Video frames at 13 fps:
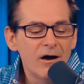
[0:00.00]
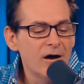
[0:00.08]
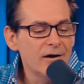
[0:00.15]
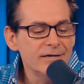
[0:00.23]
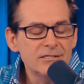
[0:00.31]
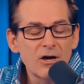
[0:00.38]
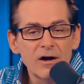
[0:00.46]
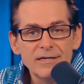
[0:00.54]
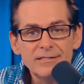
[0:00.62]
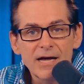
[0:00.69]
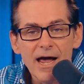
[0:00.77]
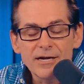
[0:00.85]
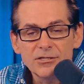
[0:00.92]
He's cutting
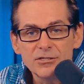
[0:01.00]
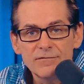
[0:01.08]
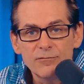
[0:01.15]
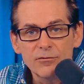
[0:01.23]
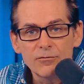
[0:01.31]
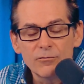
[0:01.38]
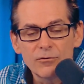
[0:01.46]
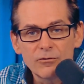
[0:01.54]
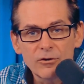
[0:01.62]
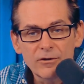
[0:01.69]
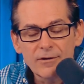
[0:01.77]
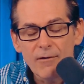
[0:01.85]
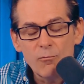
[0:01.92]
taxes for
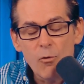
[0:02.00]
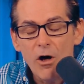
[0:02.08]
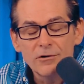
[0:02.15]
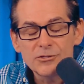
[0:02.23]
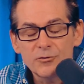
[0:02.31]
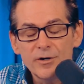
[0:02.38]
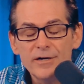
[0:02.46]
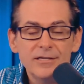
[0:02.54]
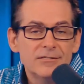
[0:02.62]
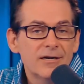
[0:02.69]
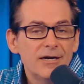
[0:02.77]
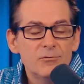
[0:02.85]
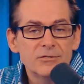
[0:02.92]
Wall Street. He
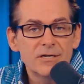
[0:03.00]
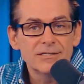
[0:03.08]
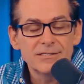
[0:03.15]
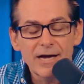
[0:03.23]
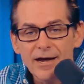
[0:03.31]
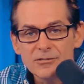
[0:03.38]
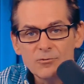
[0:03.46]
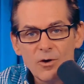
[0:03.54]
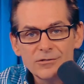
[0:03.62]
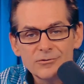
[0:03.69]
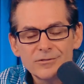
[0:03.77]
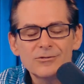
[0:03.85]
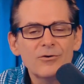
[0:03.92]
said he was going to tax Wall
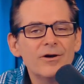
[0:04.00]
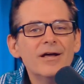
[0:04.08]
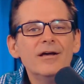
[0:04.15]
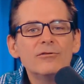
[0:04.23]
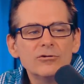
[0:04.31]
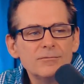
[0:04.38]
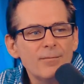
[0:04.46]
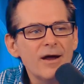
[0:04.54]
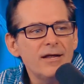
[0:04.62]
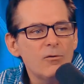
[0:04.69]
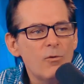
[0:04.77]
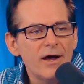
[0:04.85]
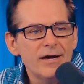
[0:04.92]
Street. So there's
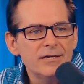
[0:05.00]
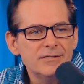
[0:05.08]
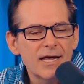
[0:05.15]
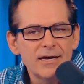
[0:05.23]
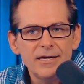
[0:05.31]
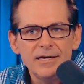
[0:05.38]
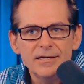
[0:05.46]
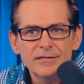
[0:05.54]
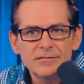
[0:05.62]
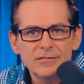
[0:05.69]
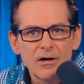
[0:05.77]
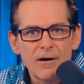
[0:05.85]
many ways that he is,